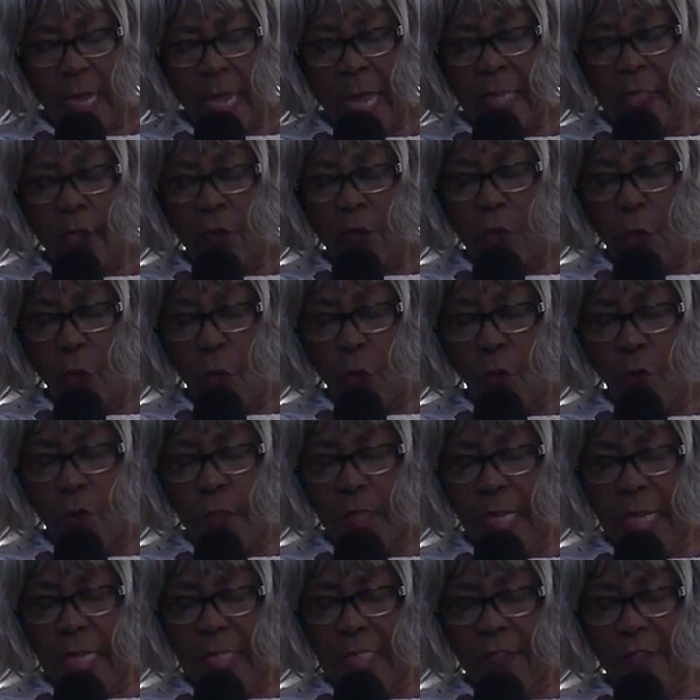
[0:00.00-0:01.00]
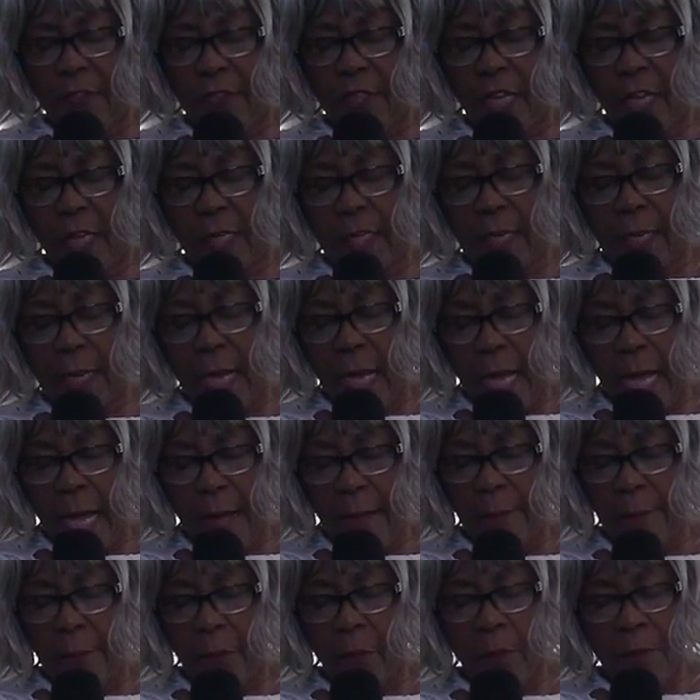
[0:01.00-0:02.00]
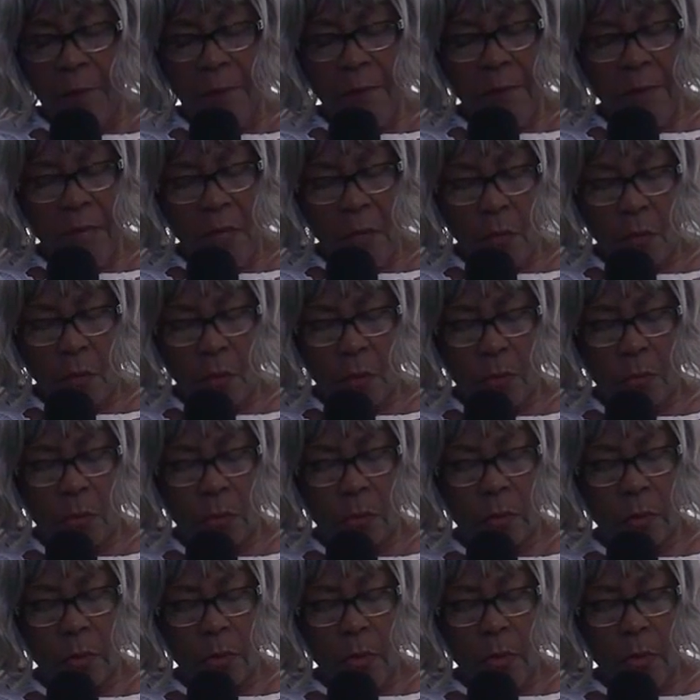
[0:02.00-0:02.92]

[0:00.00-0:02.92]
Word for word: and donated their copper mirrors